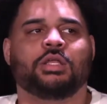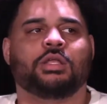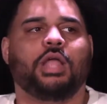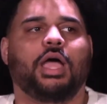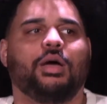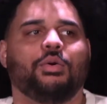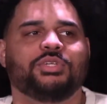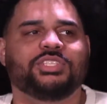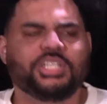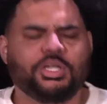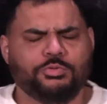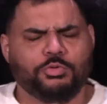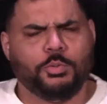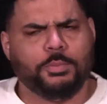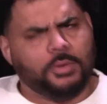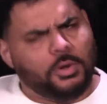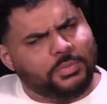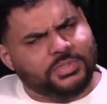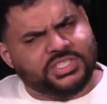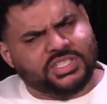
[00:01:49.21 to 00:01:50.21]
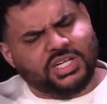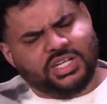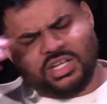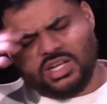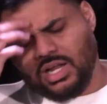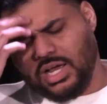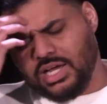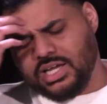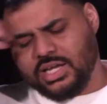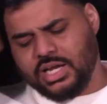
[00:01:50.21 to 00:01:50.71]
I was there for a purpose, and
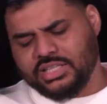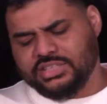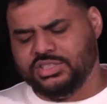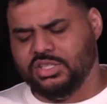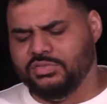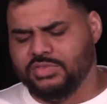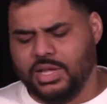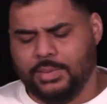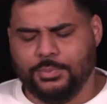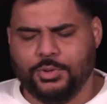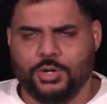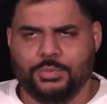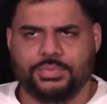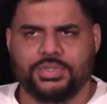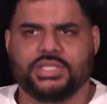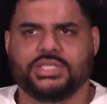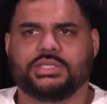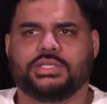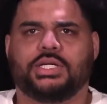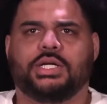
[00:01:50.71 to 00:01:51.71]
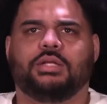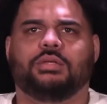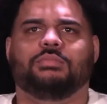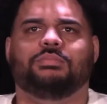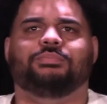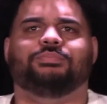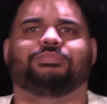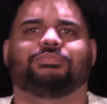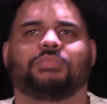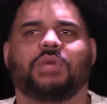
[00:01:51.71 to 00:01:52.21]
I served that purpose.
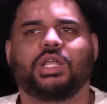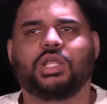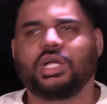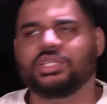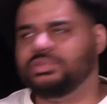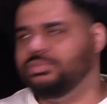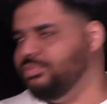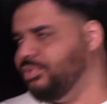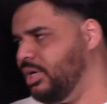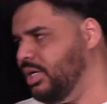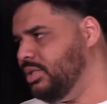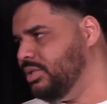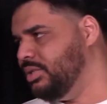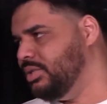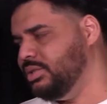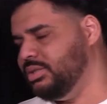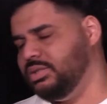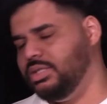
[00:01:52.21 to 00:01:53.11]
I lost some friends.